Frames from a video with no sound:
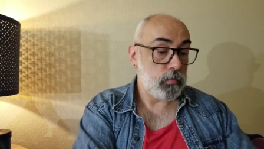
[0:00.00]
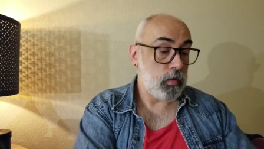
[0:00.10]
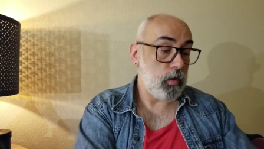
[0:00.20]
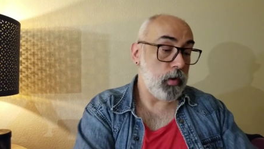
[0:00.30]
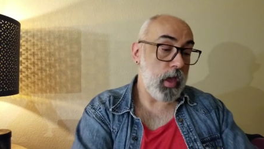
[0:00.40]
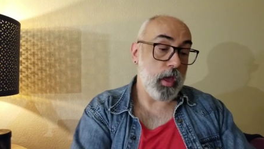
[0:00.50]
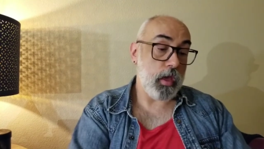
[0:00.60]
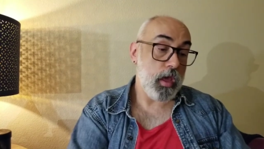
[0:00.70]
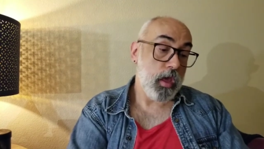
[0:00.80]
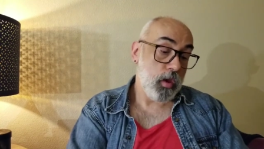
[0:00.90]
Okay,
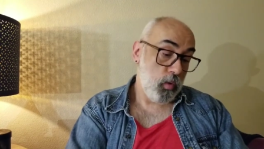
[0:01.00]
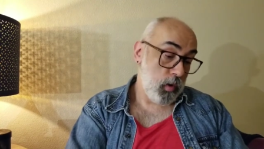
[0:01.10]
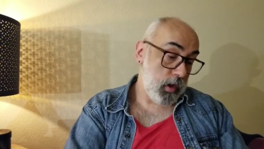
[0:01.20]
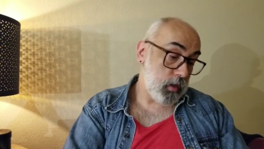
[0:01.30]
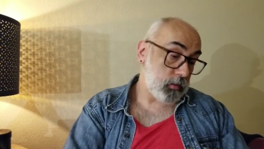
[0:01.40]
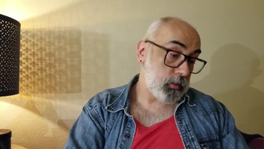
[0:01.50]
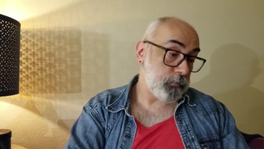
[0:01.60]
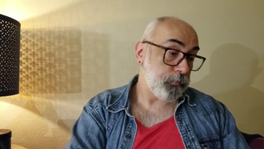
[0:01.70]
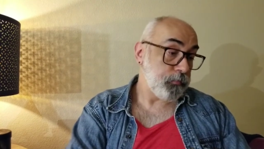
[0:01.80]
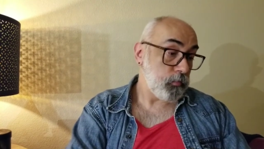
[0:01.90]
what
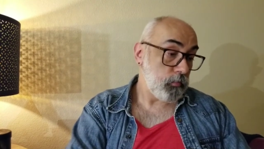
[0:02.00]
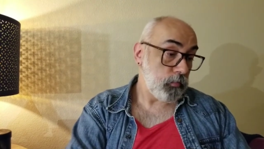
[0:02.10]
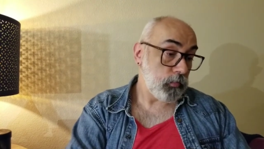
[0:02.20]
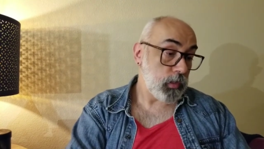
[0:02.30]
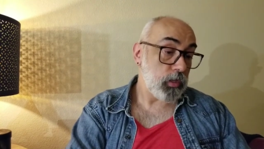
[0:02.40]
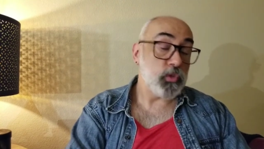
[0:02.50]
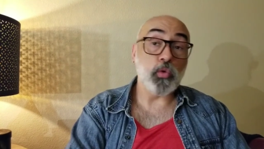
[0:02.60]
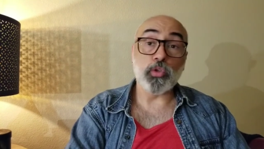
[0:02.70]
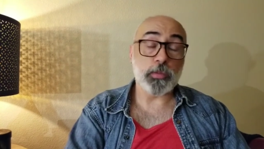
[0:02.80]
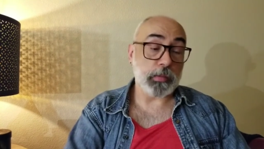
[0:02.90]
else?
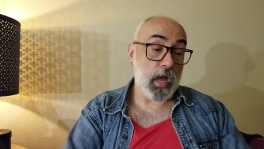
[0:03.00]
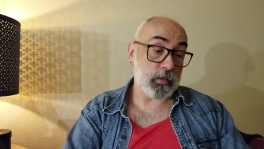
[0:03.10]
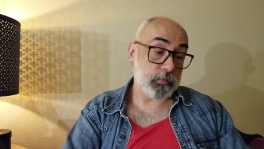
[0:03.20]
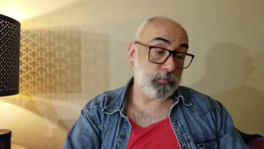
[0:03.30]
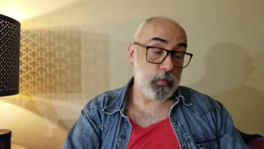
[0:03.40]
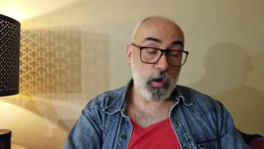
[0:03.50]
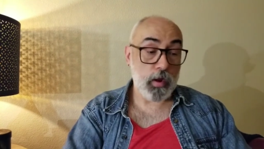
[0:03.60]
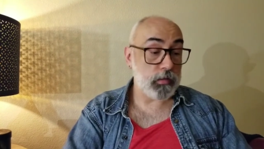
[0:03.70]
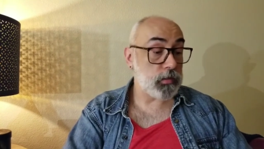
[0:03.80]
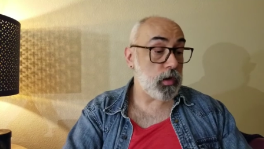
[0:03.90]
School supplies. All
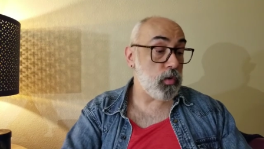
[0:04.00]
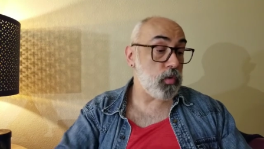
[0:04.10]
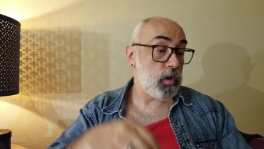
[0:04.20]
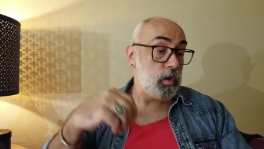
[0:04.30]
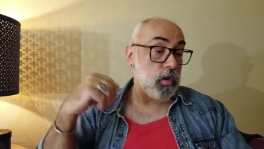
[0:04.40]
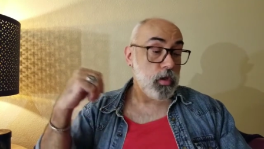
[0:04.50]
right, so